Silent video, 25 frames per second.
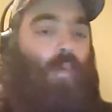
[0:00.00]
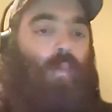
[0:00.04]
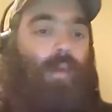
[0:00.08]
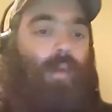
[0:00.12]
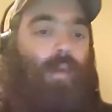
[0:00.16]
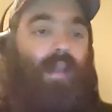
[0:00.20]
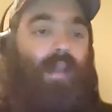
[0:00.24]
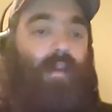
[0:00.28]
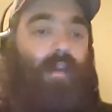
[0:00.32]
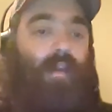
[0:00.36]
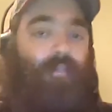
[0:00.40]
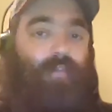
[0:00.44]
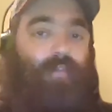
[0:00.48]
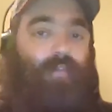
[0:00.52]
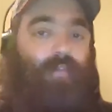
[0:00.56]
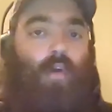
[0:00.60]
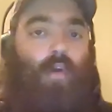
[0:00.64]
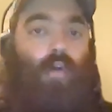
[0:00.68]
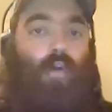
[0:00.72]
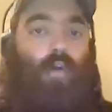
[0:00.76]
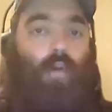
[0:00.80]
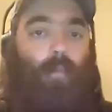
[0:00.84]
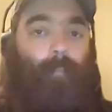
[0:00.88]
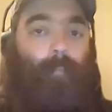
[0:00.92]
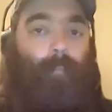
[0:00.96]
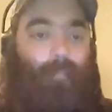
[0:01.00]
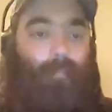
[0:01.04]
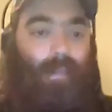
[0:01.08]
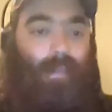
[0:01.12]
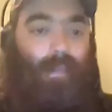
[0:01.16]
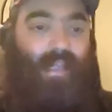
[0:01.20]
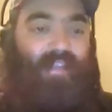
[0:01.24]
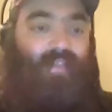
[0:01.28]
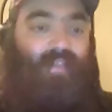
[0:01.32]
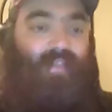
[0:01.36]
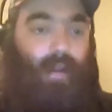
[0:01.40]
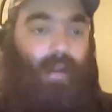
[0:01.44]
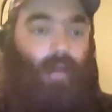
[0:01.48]
We have all
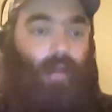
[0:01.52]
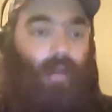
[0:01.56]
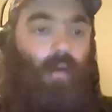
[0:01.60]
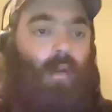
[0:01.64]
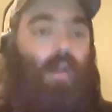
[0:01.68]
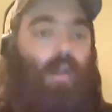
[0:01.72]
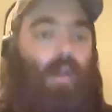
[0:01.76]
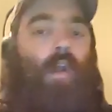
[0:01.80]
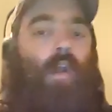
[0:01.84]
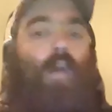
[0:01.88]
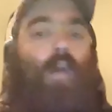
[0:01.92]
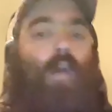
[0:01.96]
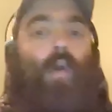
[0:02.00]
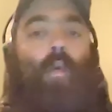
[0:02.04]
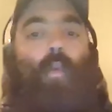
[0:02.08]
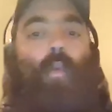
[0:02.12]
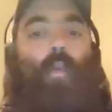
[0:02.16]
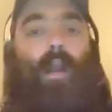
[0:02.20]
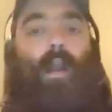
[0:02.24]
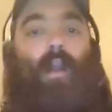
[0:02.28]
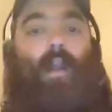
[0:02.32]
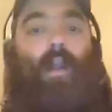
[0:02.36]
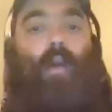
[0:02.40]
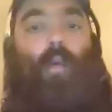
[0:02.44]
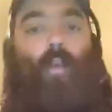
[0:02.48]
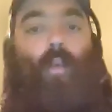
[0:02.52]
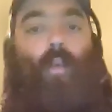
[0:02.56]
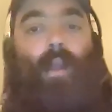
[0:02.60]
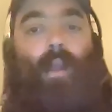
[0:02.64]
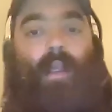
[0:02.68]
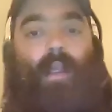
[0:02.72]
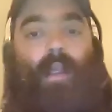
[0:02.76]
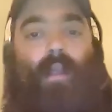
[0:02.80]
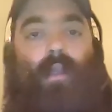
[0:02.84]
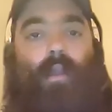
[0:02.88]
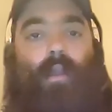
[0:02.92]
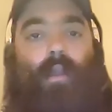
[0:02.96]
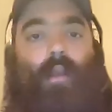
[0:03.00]
been there where
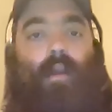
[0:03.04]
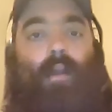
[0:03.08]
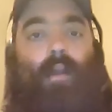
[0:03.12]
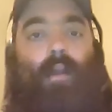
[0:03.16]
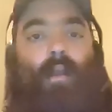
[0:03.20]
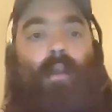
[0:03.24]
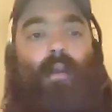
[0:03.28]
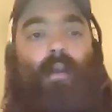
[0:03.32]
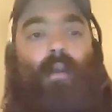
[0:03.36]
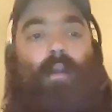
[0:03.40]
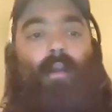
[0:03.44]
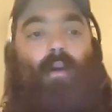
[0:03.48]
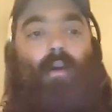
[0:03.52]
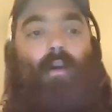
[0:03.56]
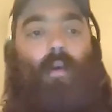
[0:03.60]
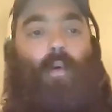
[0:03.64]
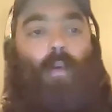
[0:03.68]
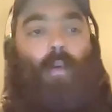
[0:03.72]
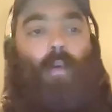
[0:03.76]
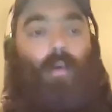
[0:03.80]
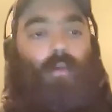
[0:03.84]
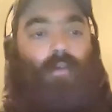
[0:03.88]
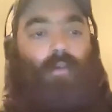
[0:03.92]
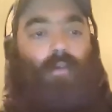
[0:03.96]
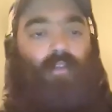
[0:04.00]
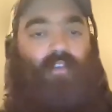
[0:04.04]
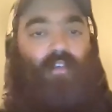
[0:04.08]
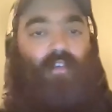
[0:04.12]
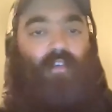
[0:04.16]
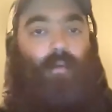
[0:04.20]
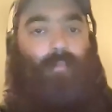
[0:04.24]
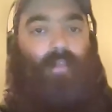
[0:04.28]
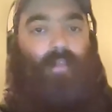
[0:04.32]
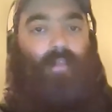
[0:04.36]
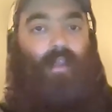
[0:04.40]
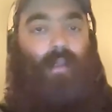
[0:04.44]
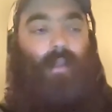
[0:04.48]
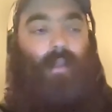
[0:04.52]
we order
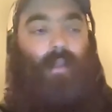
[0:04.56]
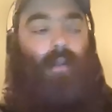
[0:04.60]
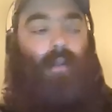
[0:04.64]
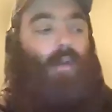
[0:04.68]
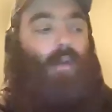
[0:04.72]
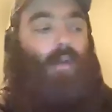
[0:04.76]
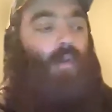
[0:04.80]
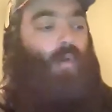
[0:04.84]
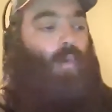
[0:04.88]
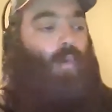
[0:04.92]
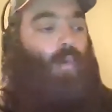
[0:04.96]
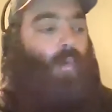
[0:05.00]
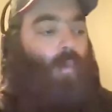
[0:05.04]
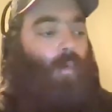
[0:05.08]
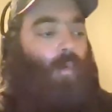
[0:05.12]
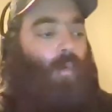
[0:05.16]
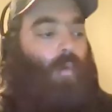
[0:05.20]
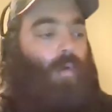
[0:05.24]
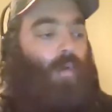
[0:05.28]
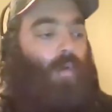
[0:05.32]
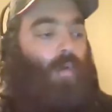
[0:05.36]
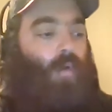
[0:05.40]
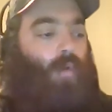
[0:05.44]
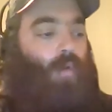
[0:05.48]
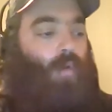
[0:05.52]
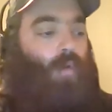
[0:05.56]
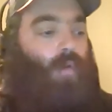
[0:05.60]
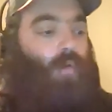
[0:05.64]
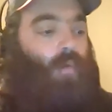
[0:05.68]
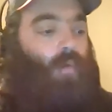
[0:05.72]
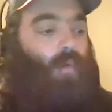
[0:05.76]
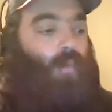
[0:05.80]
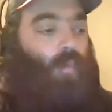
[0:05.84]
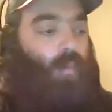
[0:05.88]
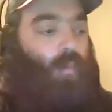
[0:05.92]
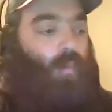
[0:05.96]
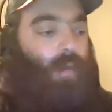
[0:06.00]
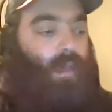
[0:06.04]
something or
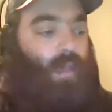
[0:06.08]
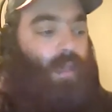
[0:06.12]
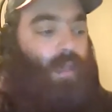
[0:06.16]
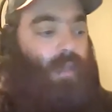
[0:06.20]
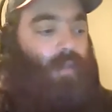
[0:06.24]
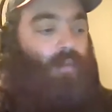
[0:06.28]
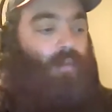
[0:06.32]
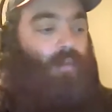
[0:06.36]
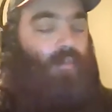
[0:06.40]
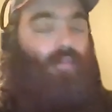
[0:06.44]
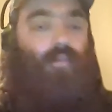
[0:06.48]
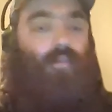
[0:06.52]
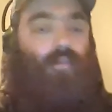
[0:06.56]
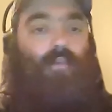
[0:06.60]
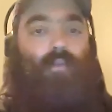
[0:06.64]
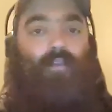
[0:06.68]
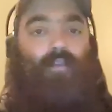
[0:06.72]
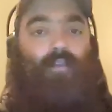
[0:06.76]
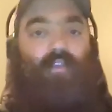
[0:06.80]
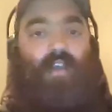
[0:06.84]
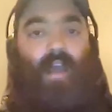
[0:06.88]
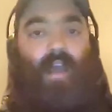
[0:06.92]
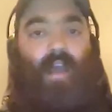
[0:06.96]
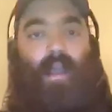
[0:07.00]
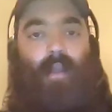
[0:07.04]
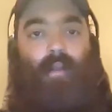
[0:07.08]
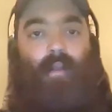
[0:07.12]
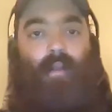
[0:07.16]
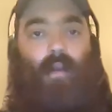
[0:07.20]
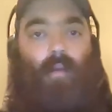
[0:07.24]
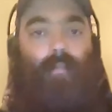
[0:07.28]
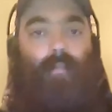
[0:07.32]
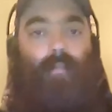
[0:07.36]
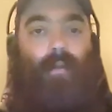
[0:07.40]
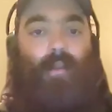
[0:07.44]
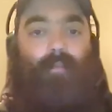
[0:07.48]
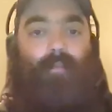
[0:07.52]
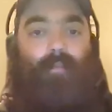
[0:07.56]
we use a
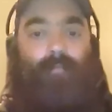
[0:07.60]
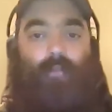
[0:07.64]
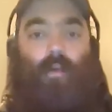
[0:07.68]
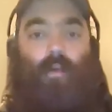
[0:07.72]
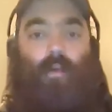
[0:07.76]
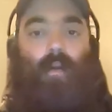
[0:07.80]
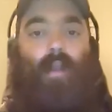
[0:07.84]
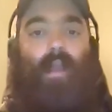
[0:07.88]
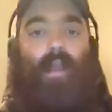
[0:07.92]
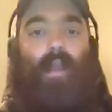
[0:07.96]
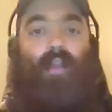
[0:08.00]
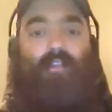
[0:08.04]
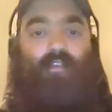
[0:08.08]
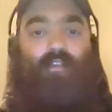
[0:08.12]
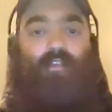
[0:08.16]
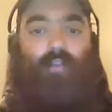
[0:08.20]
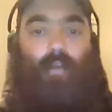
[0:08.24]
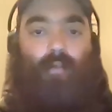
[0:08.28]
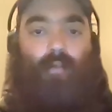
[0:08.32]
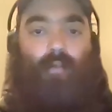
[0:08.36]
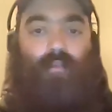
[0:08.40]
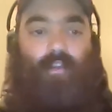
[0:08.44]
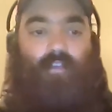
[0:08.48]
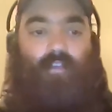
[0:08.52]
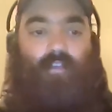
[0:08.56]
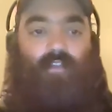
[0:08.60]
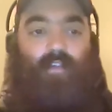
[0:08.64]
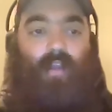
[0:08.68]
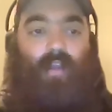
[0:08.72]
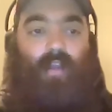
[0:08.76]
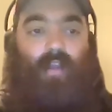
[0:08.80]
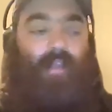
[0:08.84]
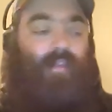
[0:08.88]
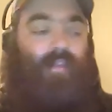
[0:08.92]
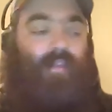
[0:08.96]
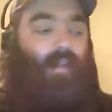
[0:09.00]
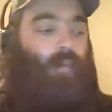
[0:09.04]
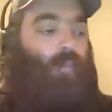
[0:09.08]
company for a service
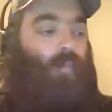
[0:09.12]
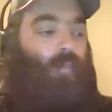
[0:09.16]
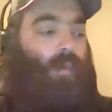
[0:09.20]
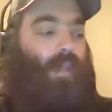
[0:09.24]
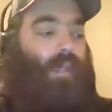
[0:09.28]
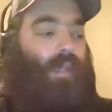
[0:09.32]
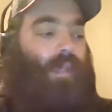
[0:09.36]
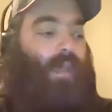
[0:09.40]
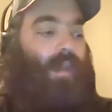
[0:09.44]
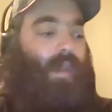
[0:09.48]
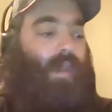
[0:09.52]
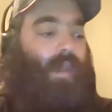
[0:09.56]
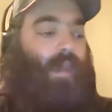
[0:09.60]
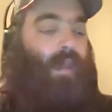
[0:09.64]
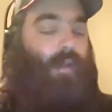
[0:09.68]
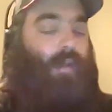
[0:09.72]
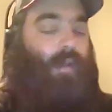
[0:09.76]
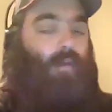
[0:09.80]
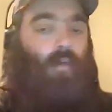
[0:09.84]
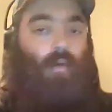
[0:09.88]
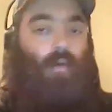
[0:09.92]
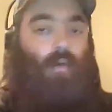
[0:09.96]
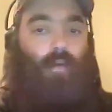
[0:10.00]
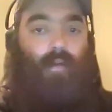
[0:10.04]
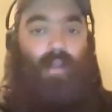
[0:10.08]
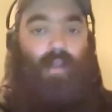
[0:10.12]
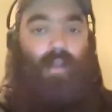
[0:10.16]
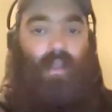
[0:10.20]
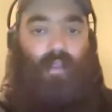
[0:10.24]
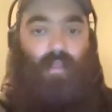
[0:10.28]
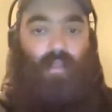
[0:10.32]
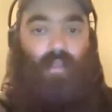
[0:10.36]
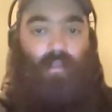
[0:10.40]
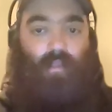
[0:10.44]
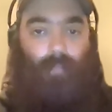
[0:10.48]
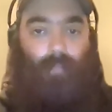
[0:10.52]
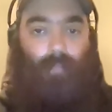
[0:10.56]
and then we get a card in the